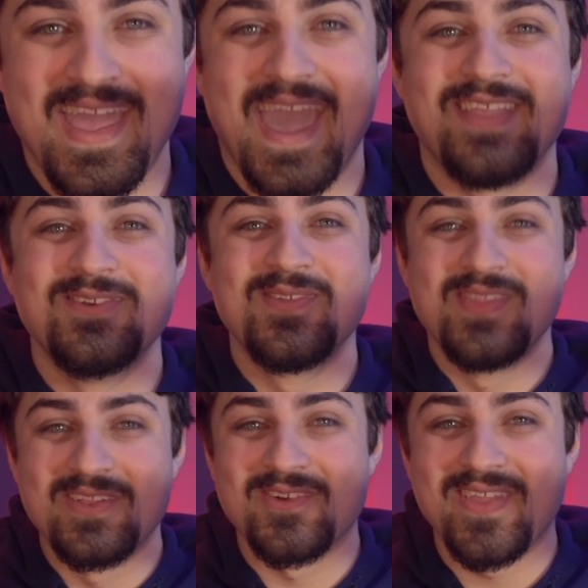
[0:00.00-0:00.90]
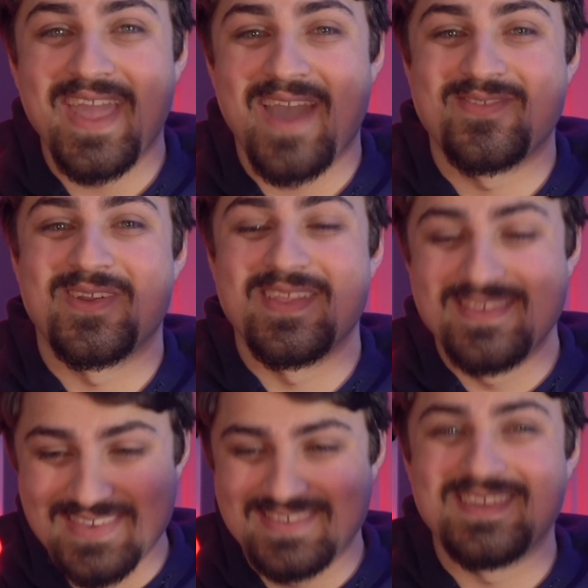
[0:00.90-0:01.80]
And you literally have to
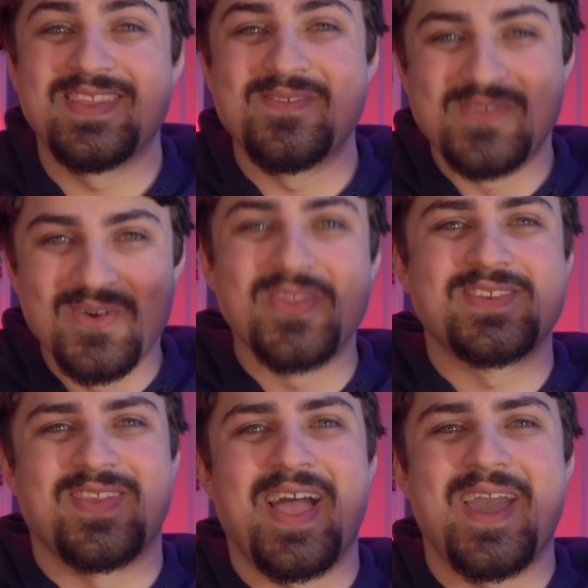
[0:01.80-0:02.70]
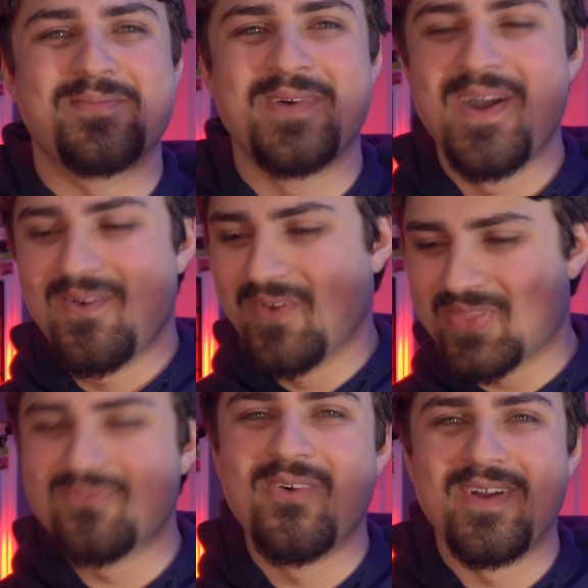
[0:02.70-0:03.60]
consistently fuel this lamp with
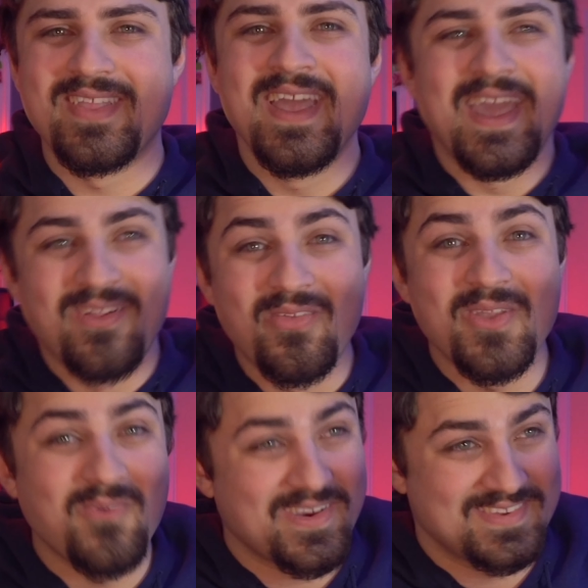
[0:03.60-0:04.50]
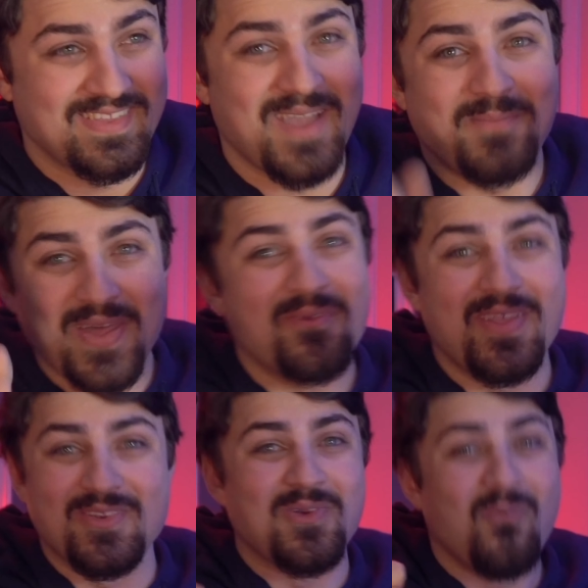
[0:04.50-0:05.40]
wood. It only works at night. By the way,
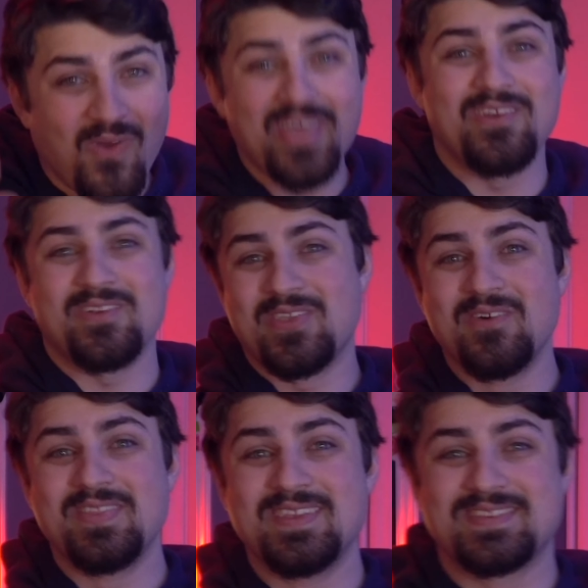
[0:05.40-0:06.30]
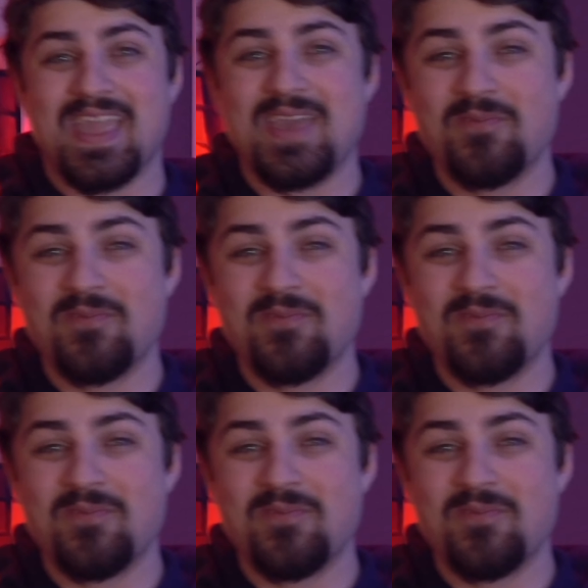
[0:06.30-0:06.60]
there's weather too in this game.